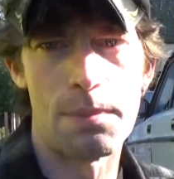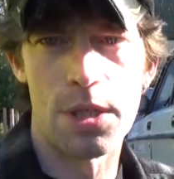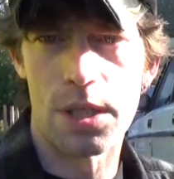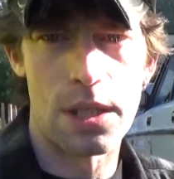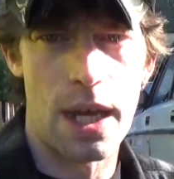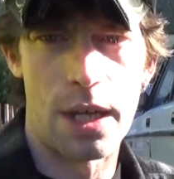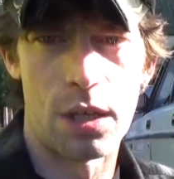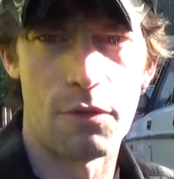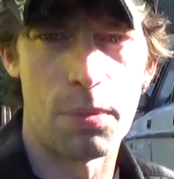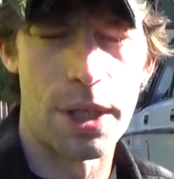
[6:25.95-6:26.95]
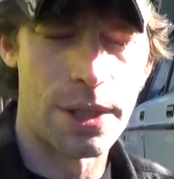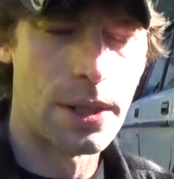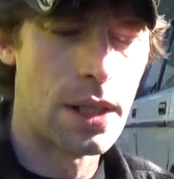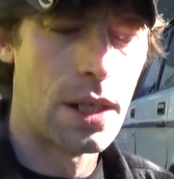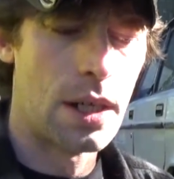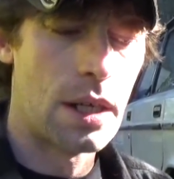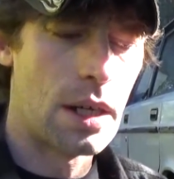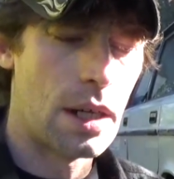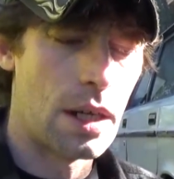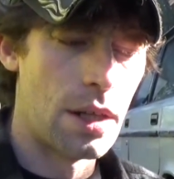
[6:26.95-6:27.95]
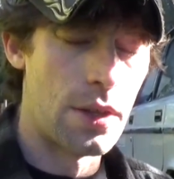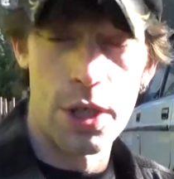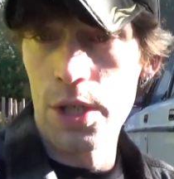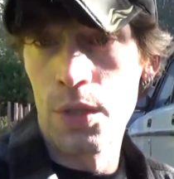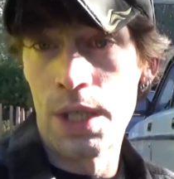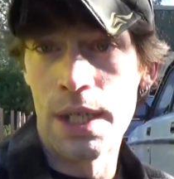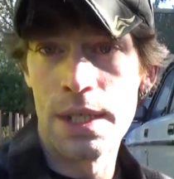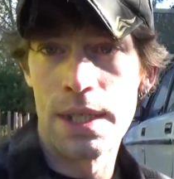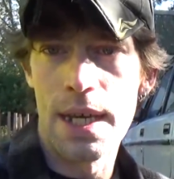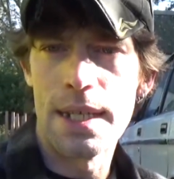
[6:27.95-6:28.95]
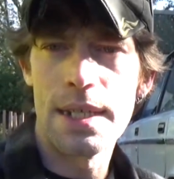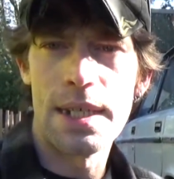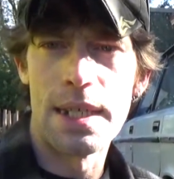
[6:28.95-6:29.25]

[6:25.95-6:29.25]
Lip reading: I'm just sliding all over the place. The good news is that